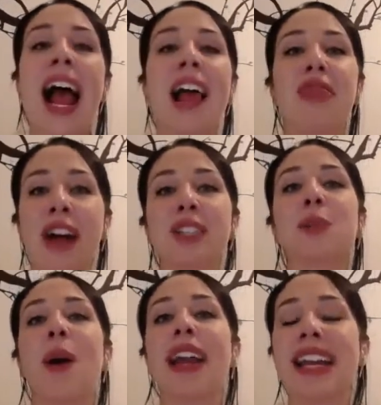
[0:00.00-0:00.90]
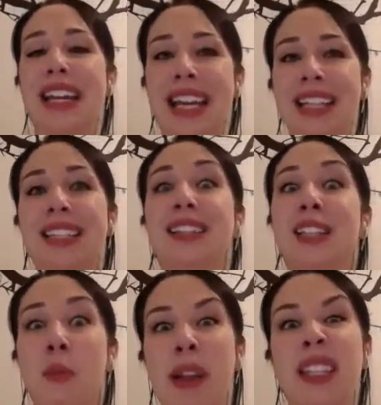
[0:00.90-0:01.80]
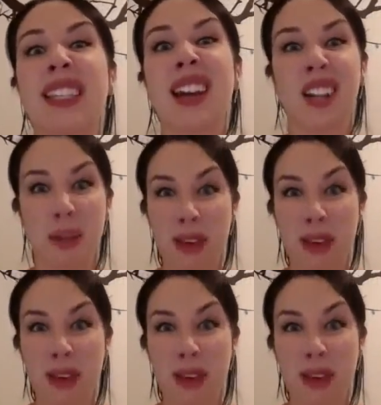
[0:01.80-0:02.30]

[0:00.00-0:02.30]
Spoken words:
and that's why it gets a little bit scary,